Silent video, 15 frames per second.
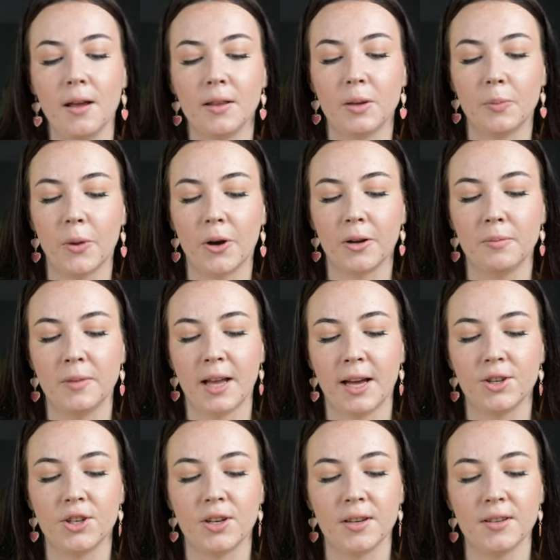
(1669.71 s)
the bottom
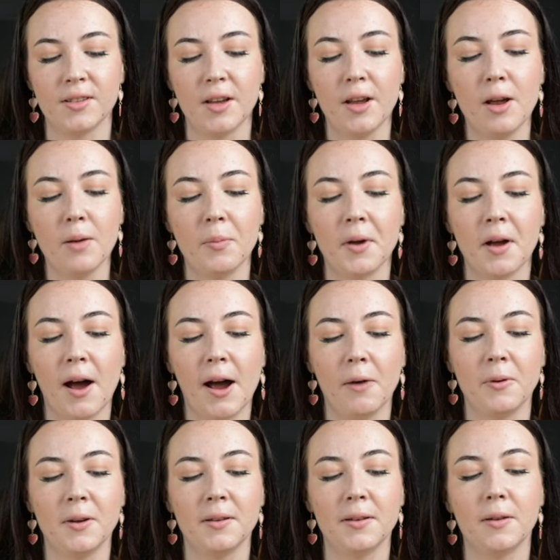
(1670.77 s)
lashes. But I
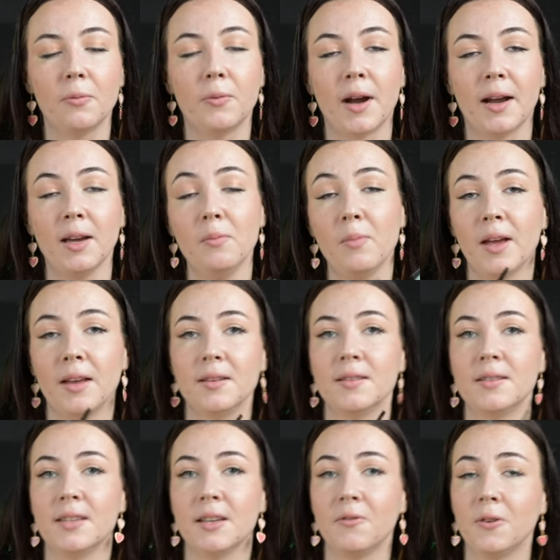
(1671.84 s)
would recommend,
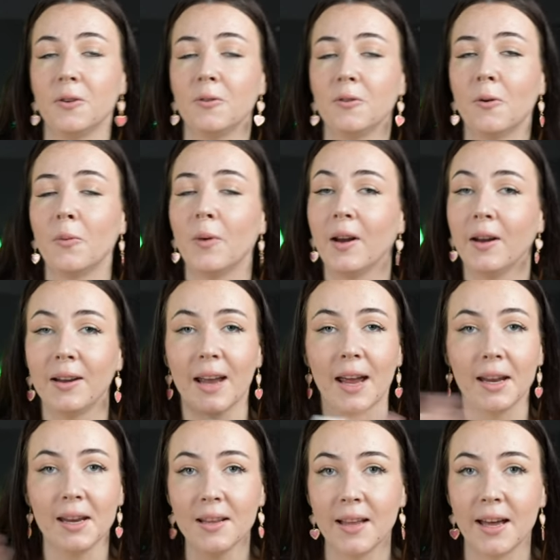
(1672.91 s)
if you're not wearing
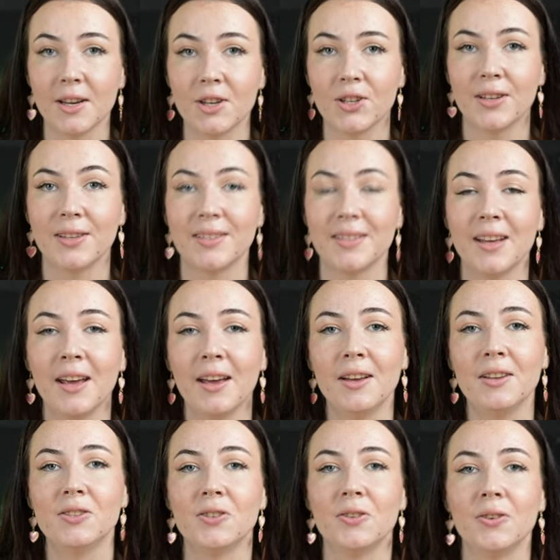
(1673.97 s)
any lashes,
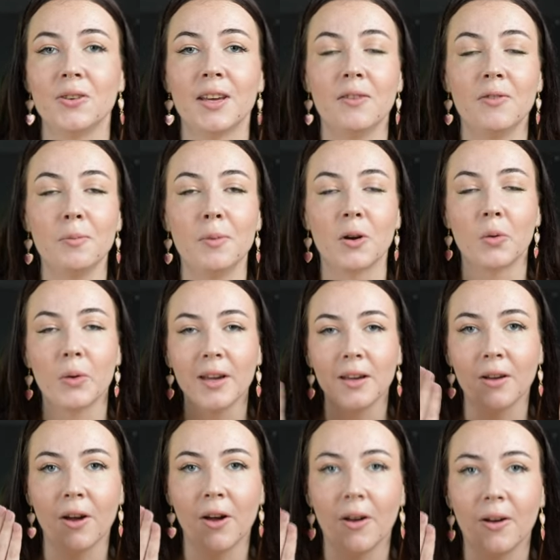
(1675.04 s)
to give them a quick
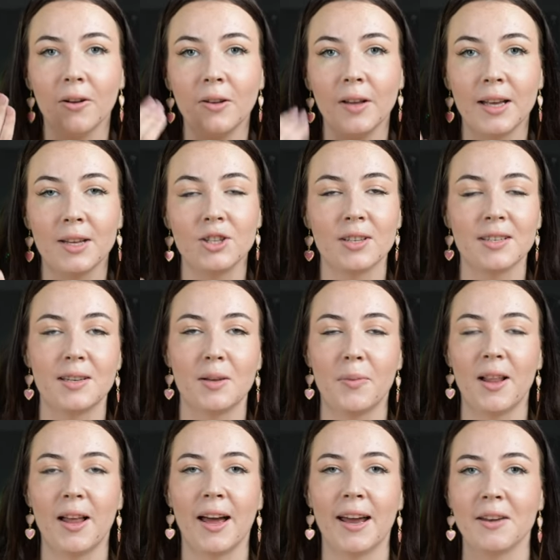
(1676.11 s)
curl and just
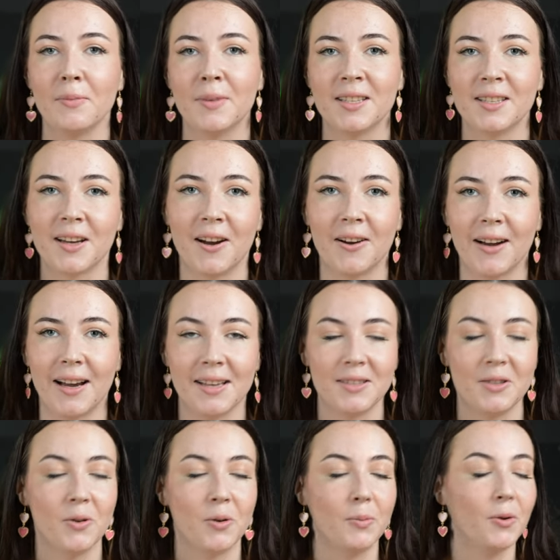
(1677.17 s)
apply your mascara
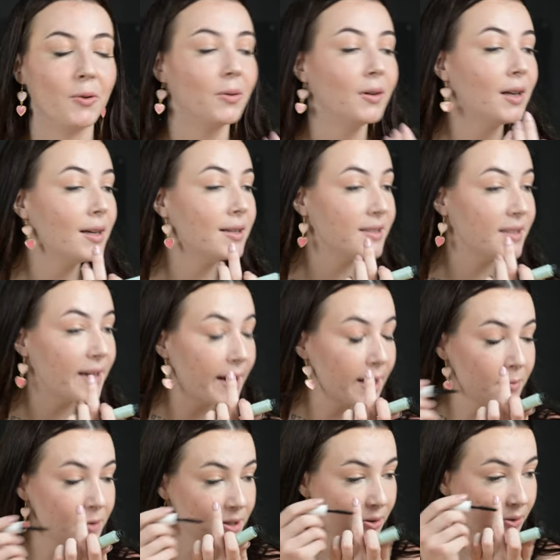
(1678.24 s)
as normal. Today,
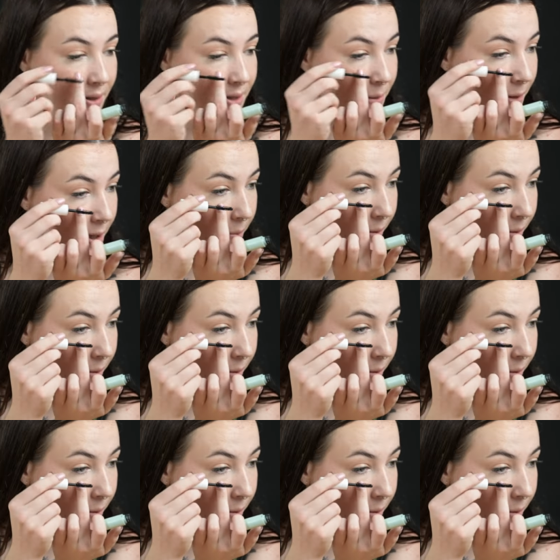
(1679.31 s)
I'm just going to be